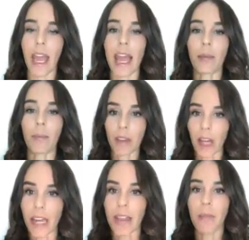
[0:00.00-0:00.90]
and
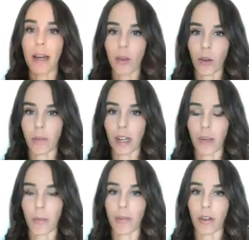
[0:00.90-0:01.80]
applying the medical
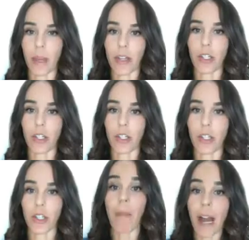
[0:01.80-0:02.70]
medium information
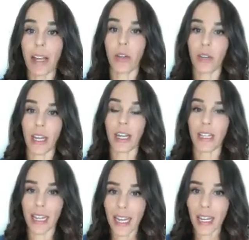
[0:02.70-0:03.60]
to my unique
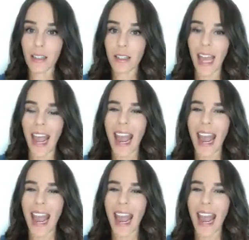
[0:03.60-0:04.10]
needs.